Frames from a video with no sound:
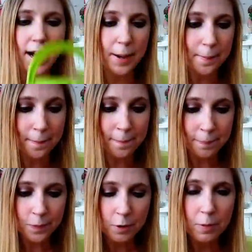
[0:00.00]
Um,
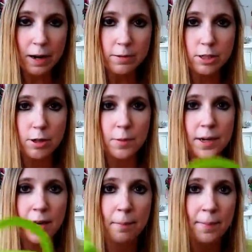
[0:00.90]
when I was
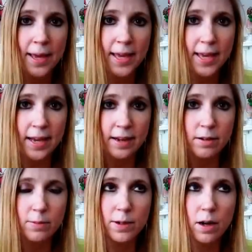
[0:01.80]
growing up, my aunt
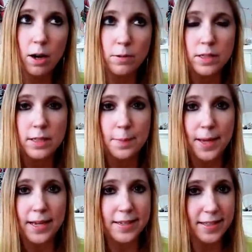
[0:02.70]
would always
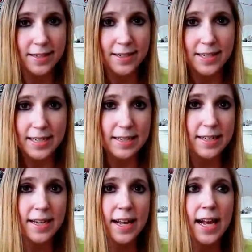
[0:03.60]
make sun
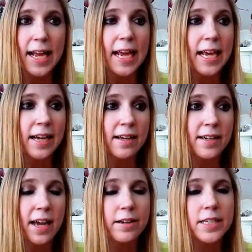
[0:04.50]
tea,
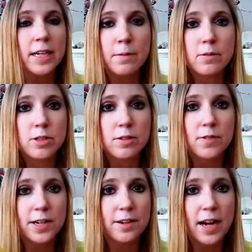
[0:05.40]
and anytime I was
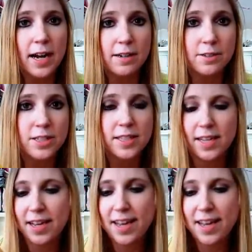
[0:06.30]
over at her house,